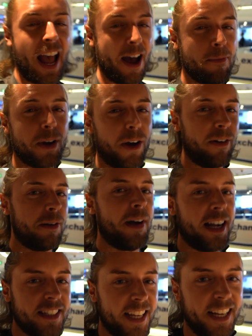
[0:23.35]
am going
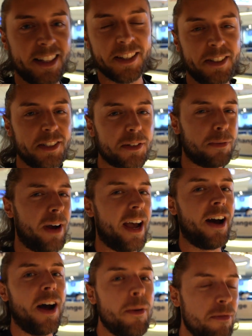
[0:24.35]
back to England where
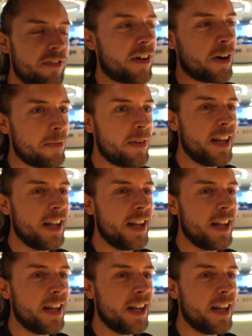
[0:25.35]
I'm from